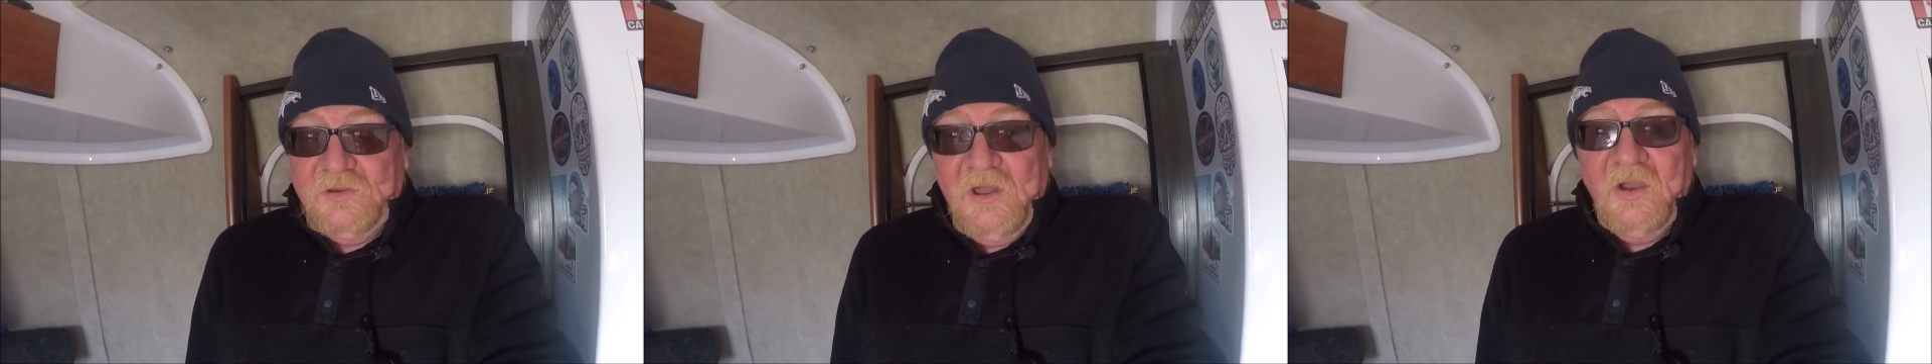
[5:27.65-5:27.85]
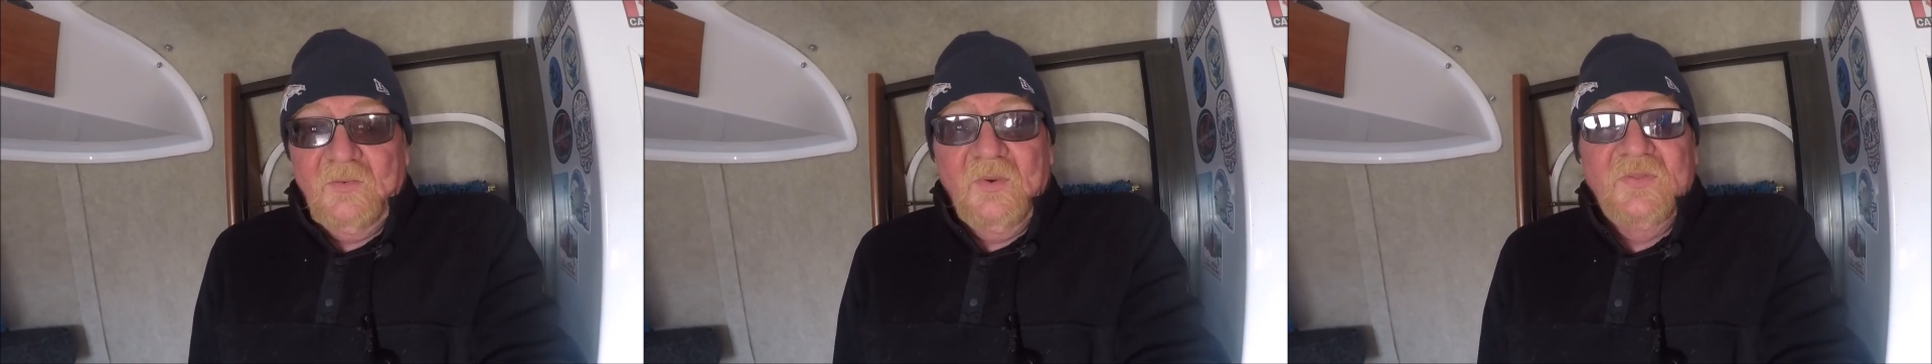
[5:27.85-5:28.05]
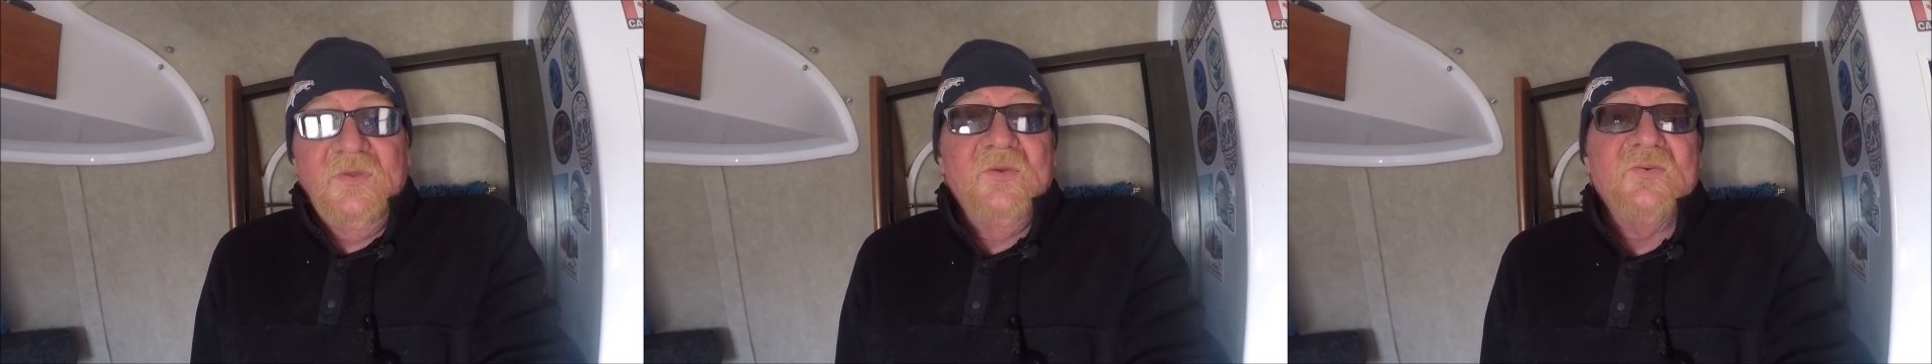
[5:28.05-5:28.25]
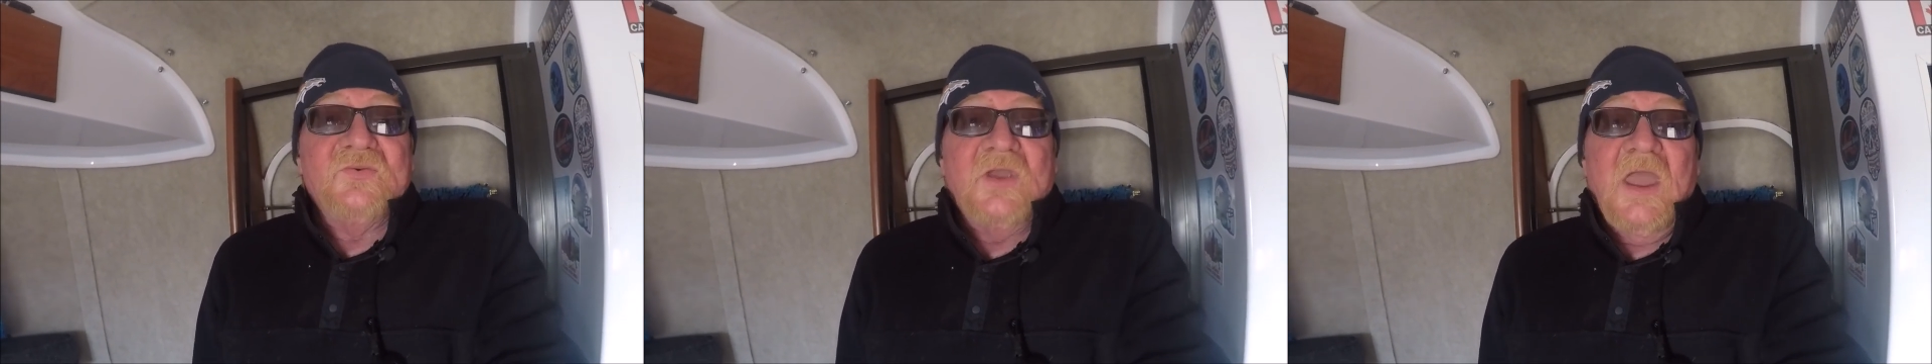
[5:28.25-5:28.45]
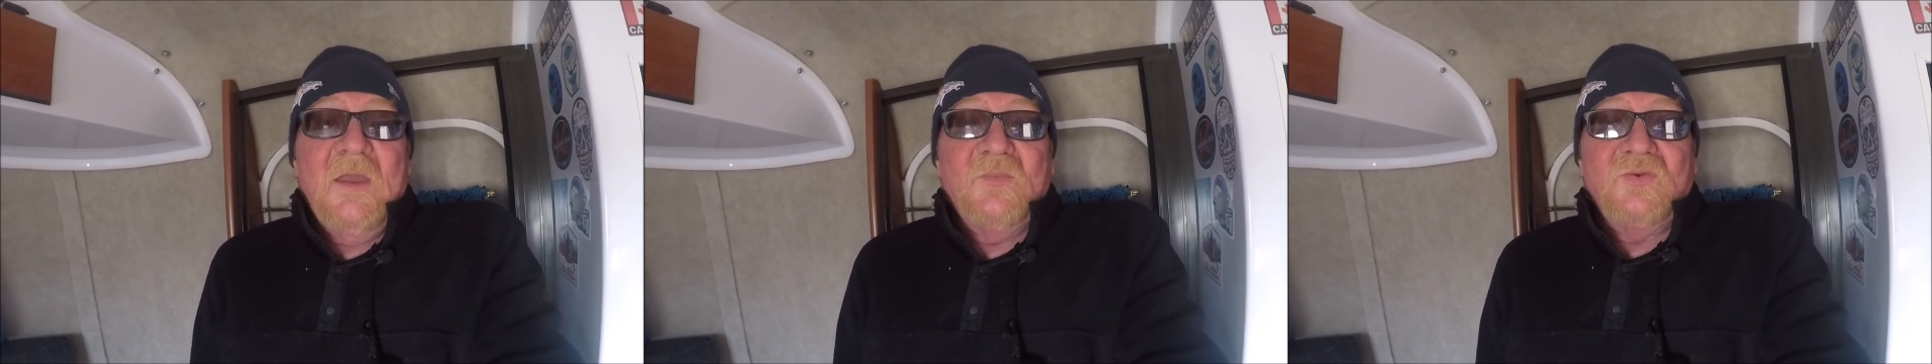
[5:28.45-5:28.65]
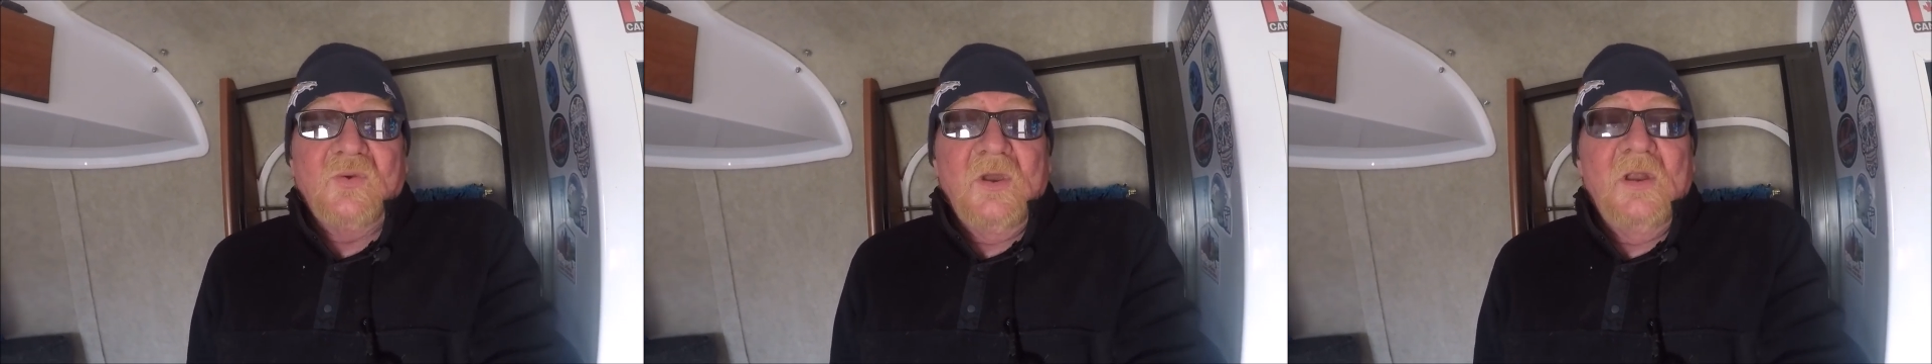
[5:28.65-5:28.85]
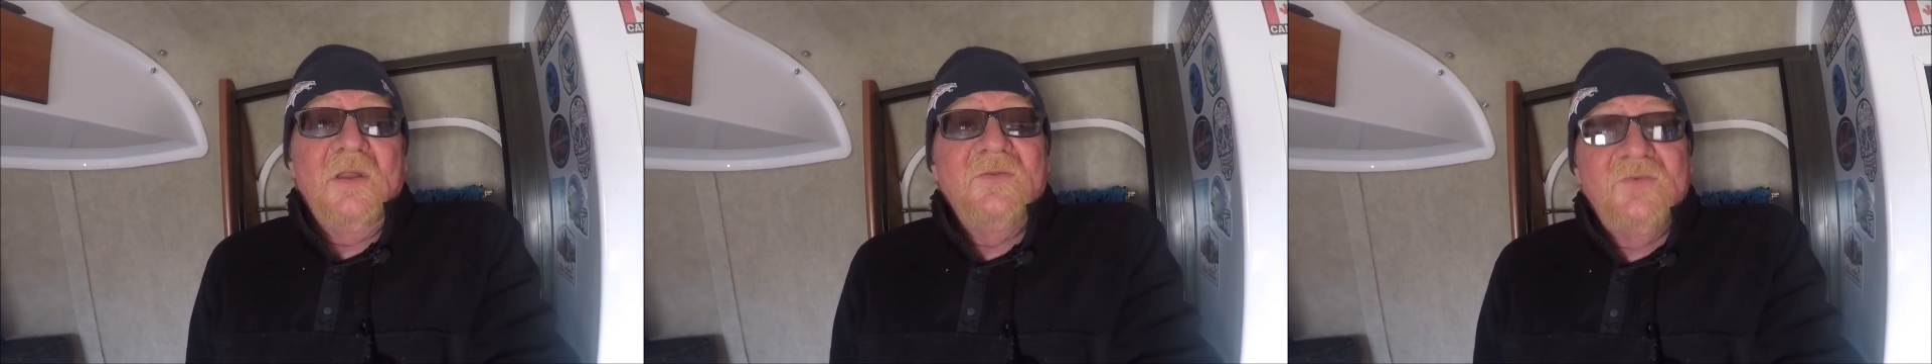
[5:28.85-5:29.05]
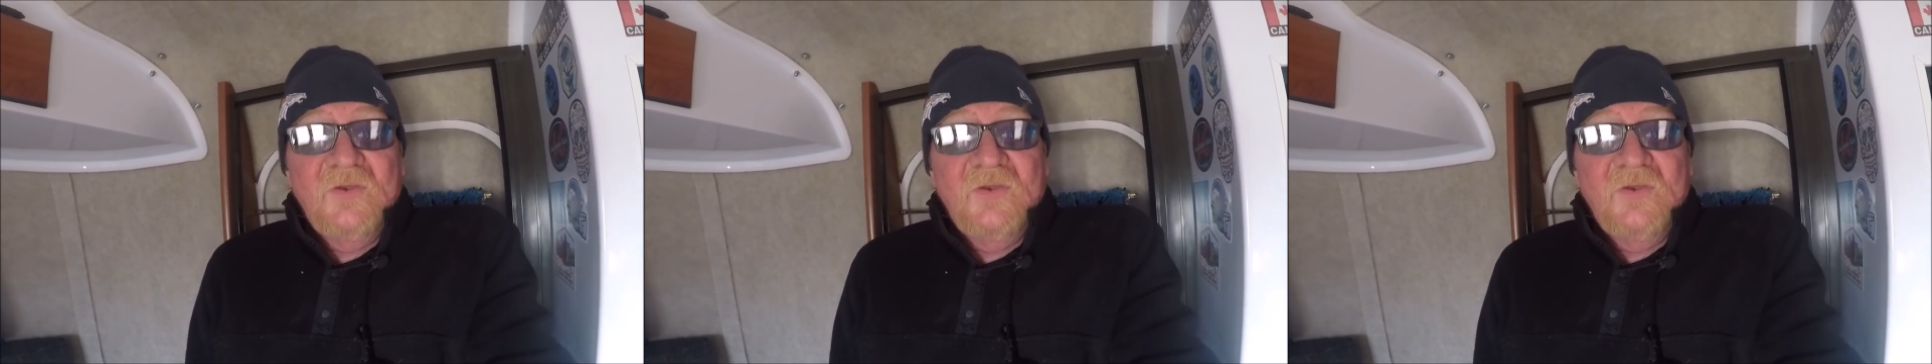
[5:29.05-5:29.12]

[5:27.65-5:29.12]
luck with your Scamp trailer.